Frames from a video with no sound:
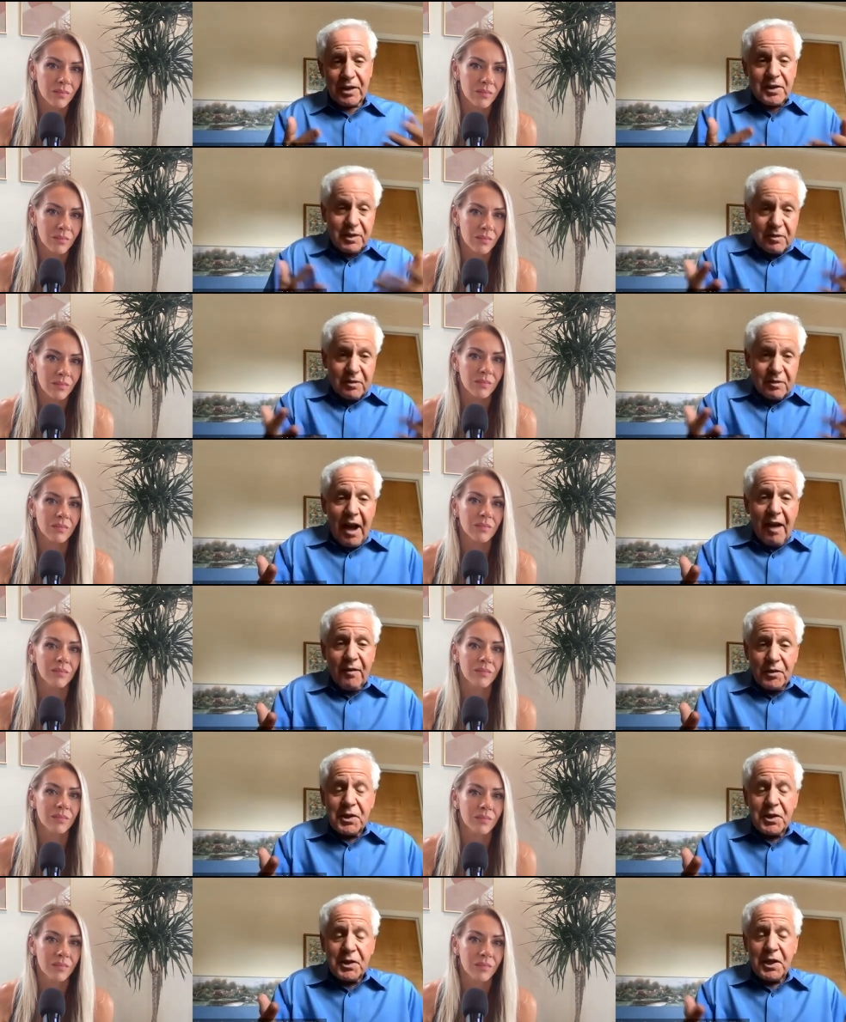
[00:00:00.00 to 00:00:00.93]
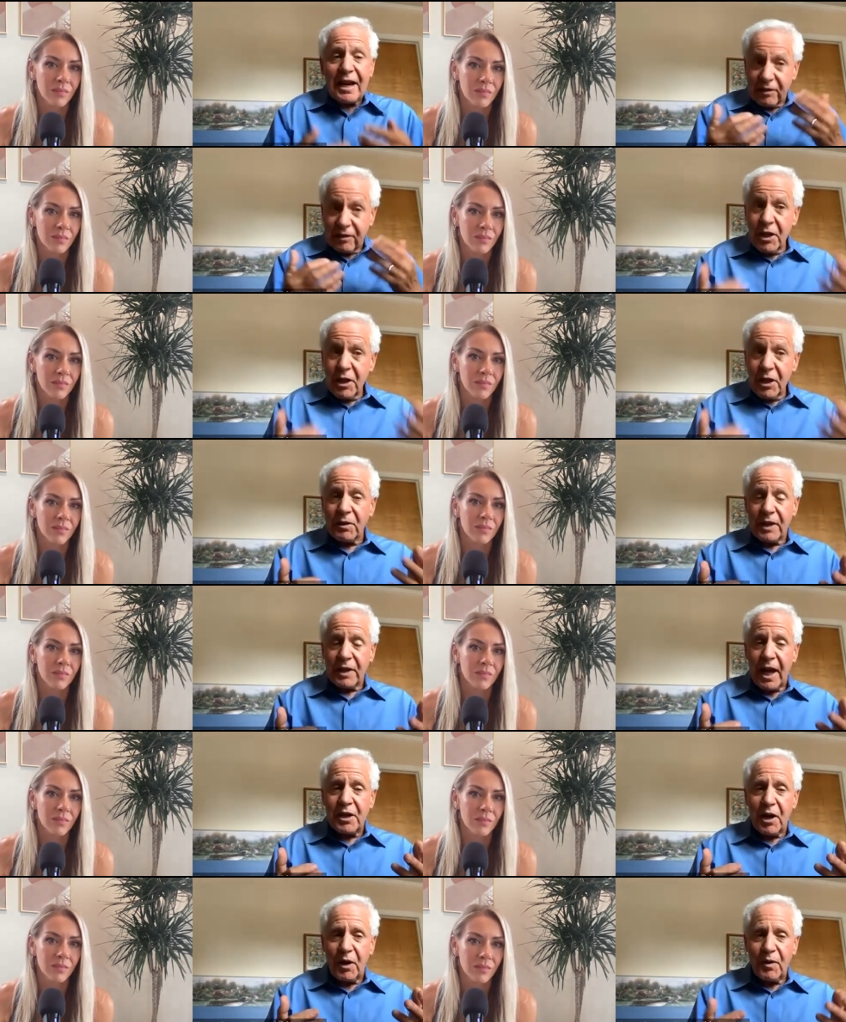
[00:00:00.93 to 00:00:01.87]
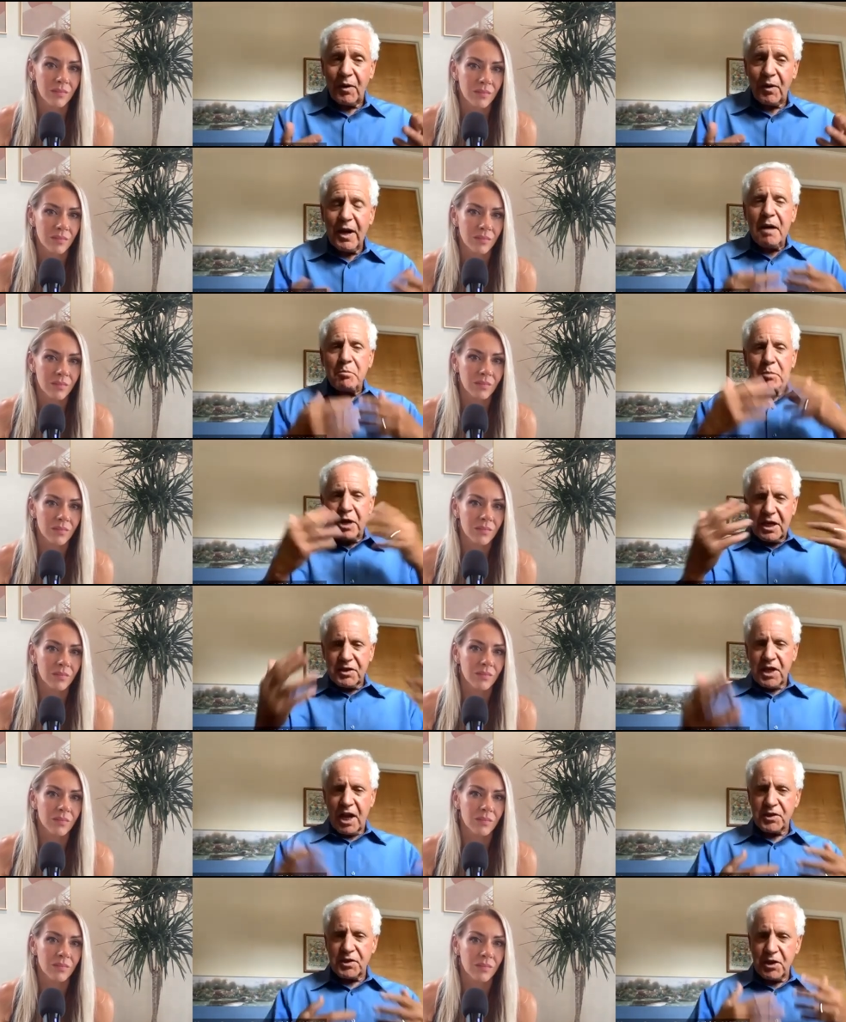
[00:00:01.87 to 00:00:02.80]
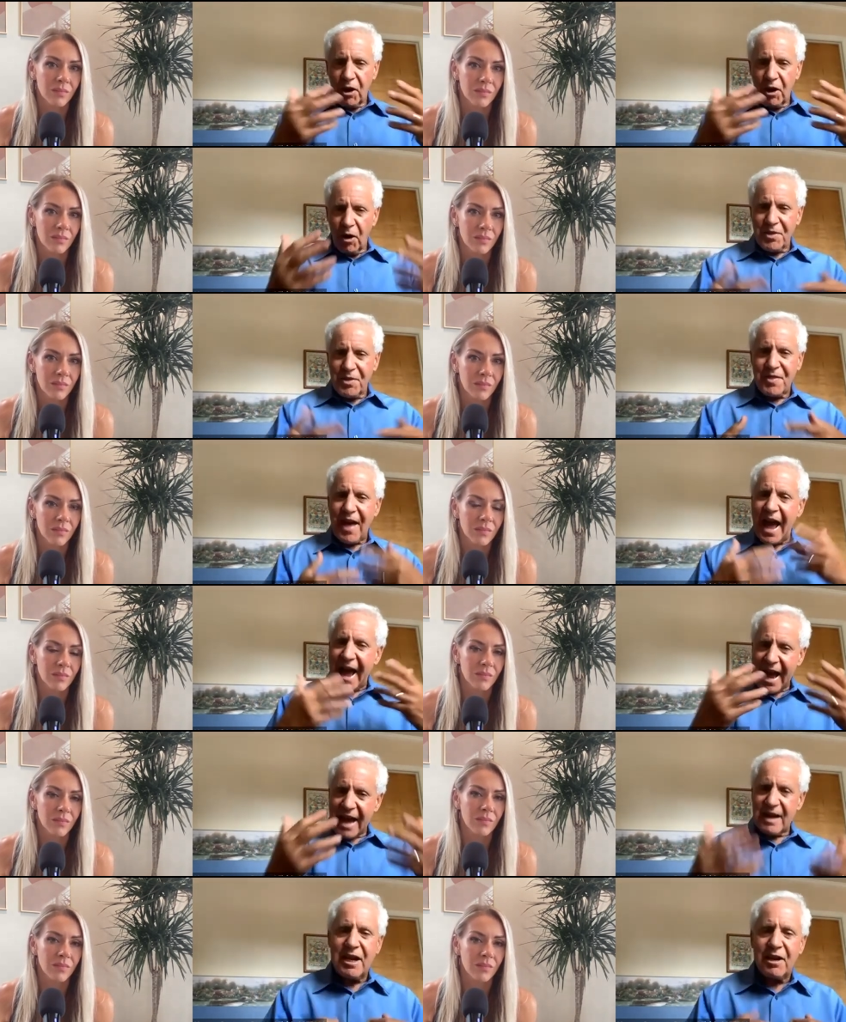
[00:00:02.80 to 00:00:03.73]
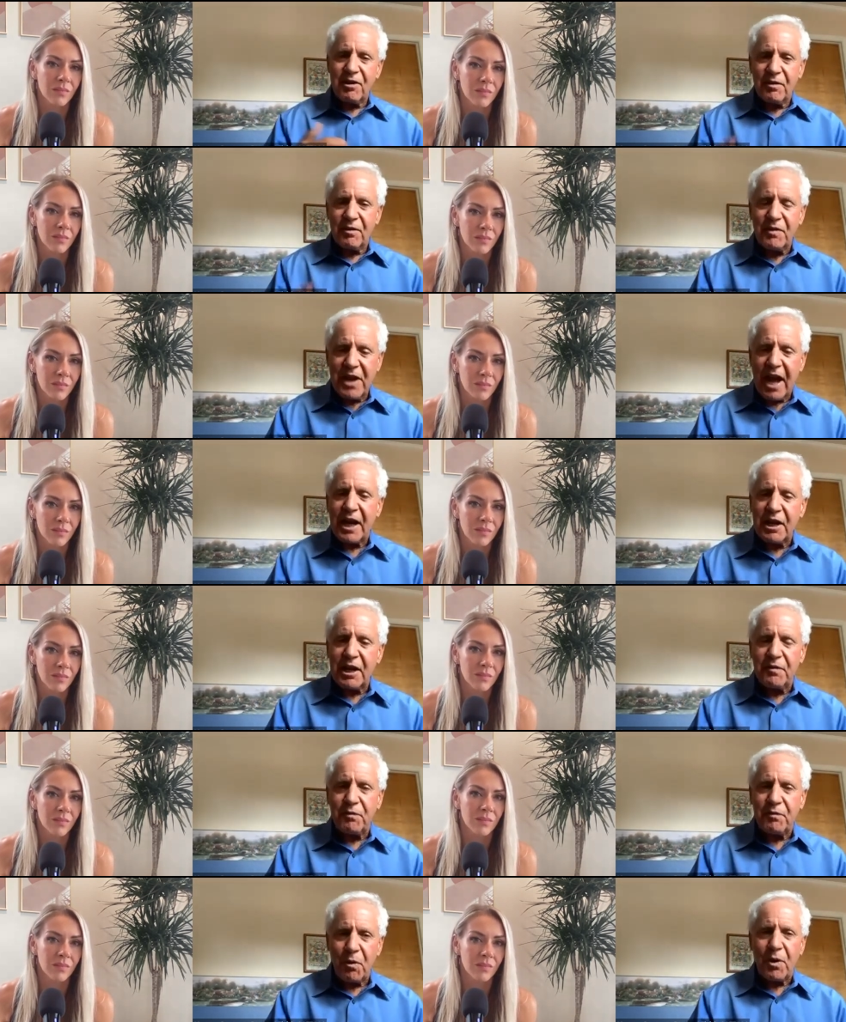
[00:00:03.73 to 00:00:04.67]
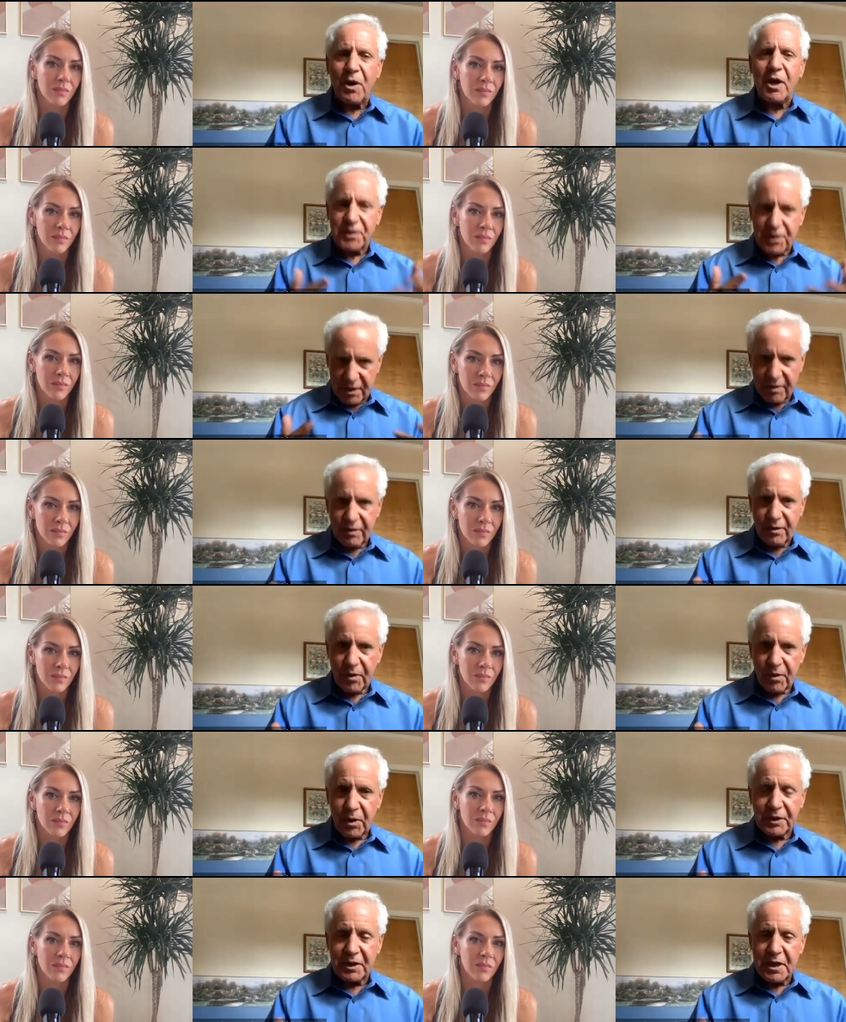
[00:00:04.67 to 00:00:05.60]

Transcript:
Speaker 1: it's obviously not a literal echo, but it's as though that inner negative force called